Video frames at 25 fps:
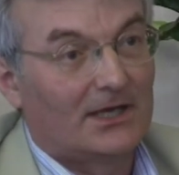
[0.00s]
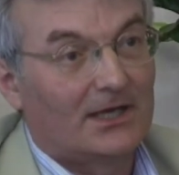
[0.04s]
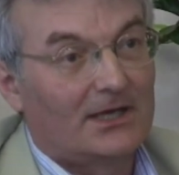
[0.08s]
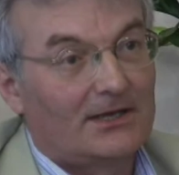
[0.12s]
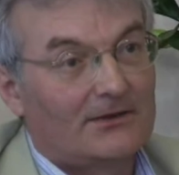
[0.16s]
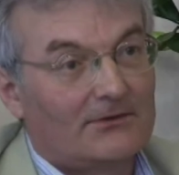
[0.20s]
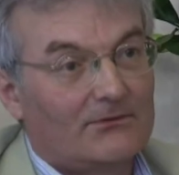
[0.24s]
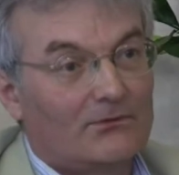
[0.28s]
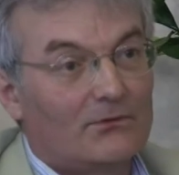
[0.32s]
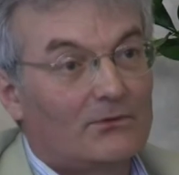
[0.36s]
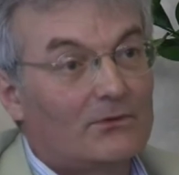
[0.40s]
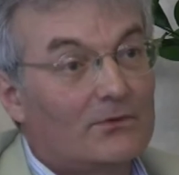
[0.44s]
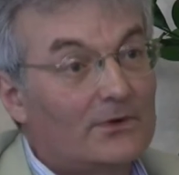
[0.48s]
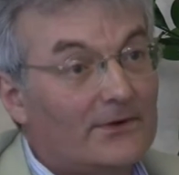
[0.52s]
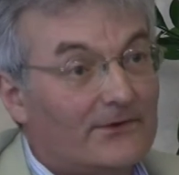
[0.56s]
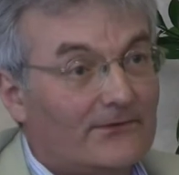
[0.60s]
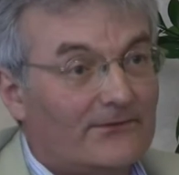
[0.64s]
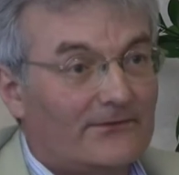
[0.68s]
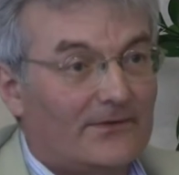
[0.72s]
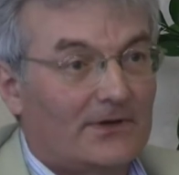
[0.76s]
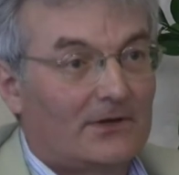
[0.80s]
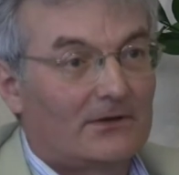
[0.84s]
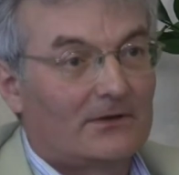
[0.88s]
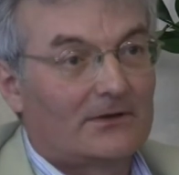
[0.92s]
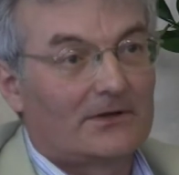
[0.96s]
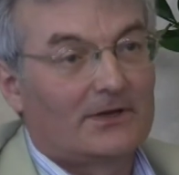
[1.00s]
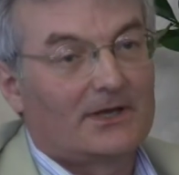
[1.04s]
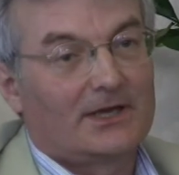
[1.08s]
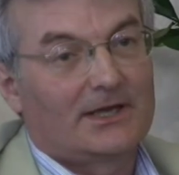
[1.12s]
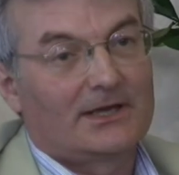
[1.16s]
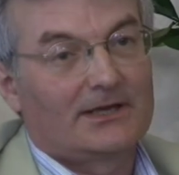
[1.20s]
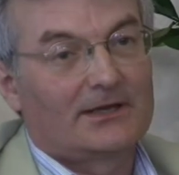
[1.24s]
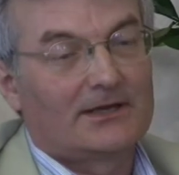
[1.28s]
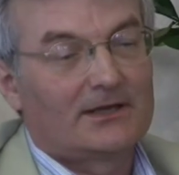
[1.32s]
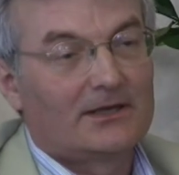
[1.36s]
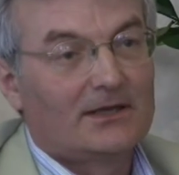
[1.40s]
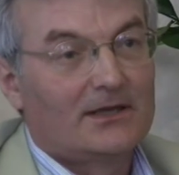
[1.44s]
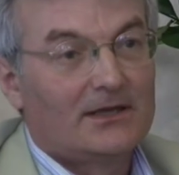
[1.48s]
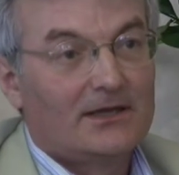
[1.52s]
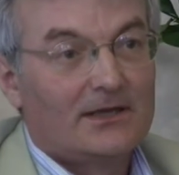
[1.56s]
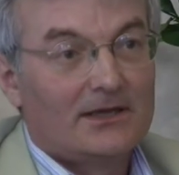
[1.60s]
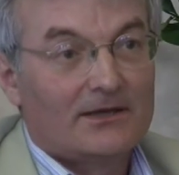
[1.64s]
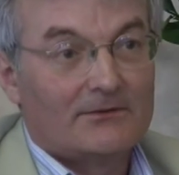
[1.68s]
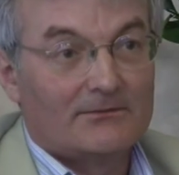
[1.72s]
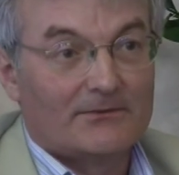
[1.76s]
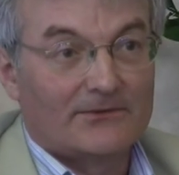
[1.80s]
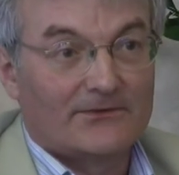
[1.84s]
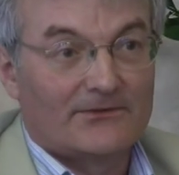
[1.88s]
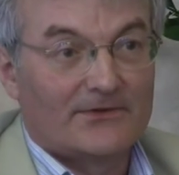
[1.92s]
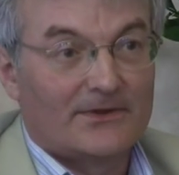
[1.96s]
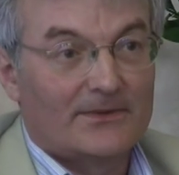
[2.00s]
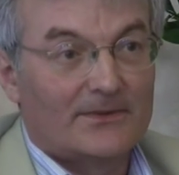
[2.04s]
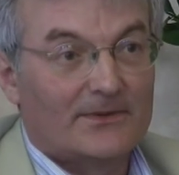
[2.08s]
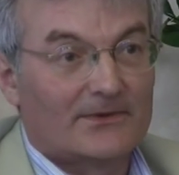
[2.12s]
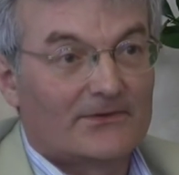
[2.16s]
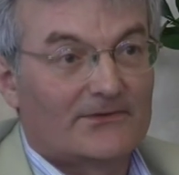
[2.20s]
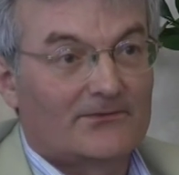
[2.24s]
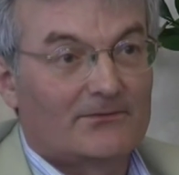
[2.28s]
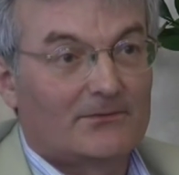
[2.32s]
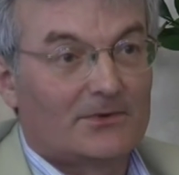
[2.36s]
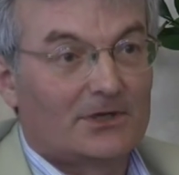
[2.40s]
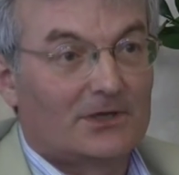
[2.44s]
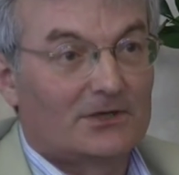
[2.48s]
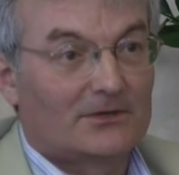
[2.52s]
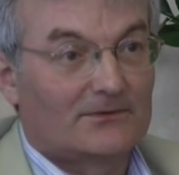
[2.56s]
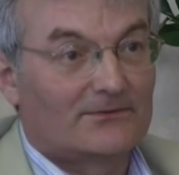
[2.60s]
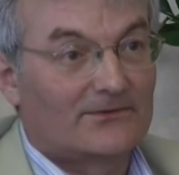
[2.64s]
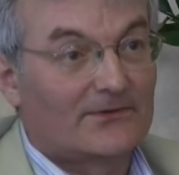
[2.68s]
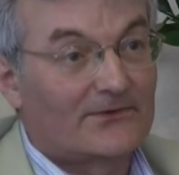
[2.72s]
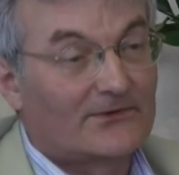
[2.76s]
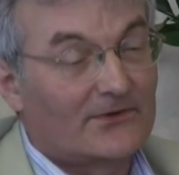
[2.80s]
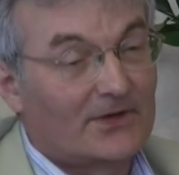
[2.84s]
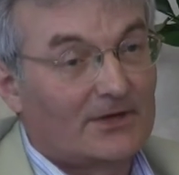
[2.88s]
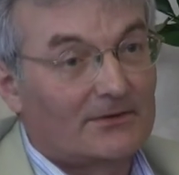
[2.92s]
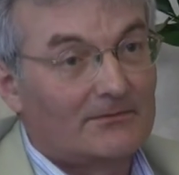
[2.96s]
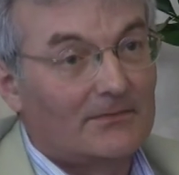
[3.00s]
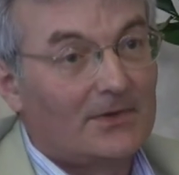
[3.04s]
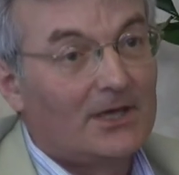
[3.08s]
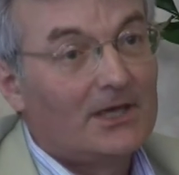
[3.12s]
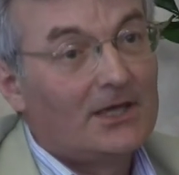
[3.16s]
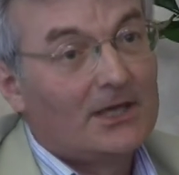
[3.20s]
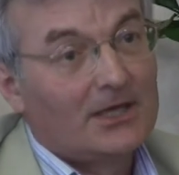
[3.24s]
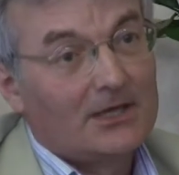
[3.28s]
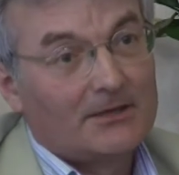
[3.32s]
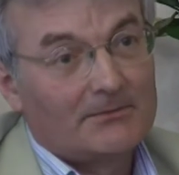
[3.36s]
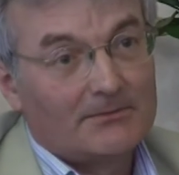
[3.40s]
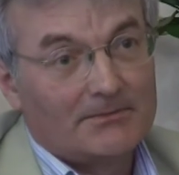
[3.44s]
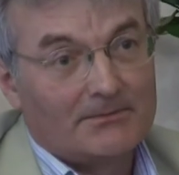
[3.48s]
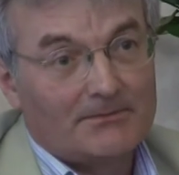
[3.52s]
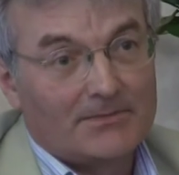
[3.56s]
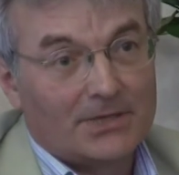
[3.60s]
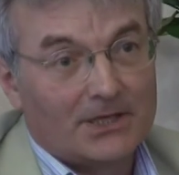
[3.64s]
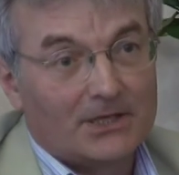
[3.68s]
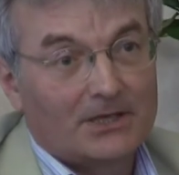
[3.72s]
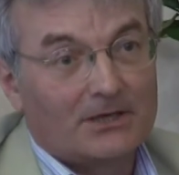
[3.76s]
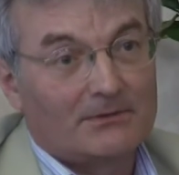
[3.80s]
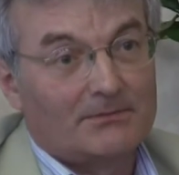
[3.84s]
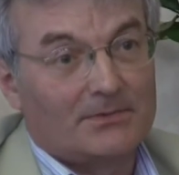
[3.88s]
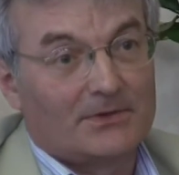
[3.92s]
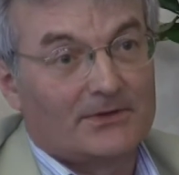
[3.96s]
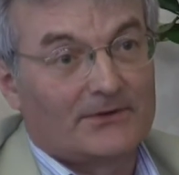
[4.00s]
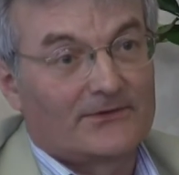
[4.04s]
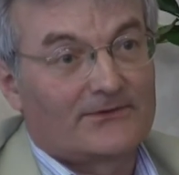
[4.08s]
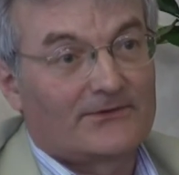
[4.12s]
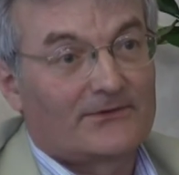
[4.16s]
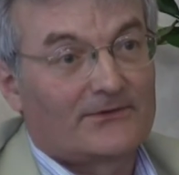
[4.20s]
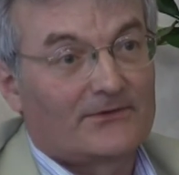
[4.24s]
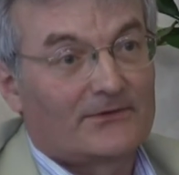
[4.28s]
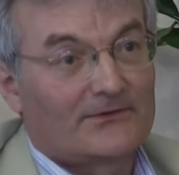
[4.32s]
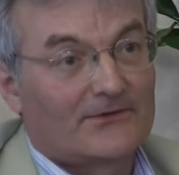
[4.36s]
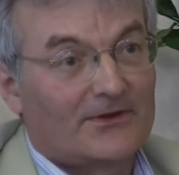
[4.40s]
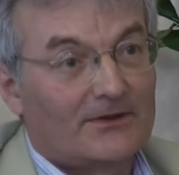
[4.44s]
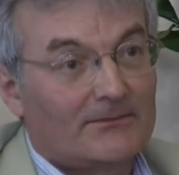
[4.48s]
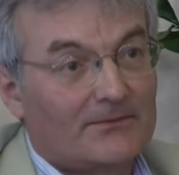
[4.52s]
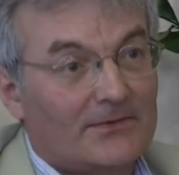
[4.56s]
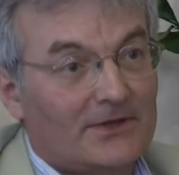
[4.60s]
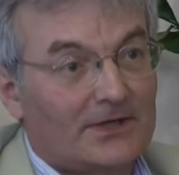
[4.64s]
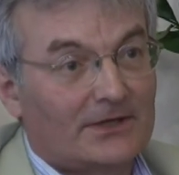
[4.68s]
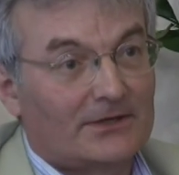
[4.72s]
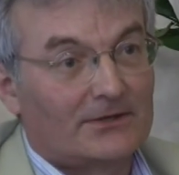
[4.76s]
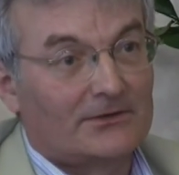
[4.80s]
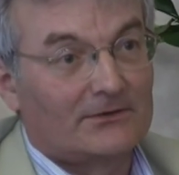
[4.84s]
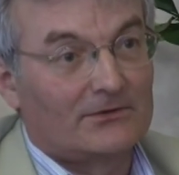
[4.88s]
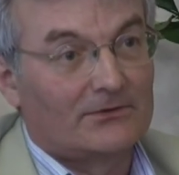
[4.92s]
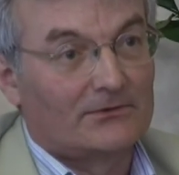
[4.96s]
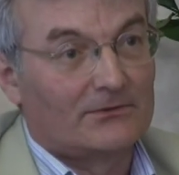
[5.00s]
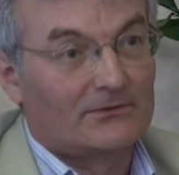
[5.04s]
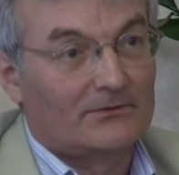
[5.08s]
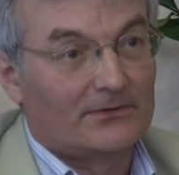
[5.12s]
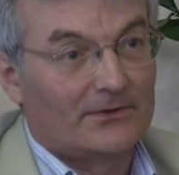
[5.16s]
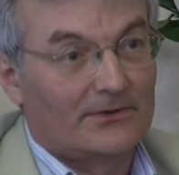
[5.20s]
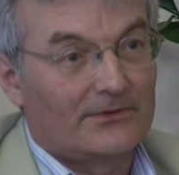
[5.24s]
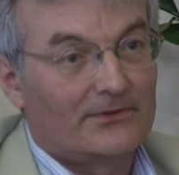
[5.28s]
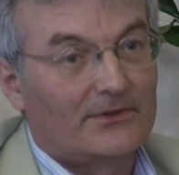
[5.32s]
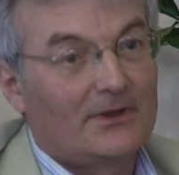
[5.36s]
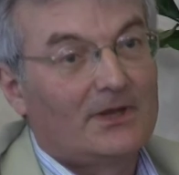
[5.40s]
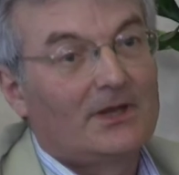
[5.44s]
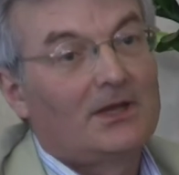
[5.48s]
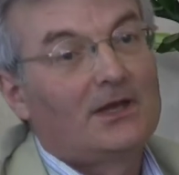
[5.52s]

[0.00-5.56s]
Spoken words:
I'd always felt that I was in this world for some purpose, something to do with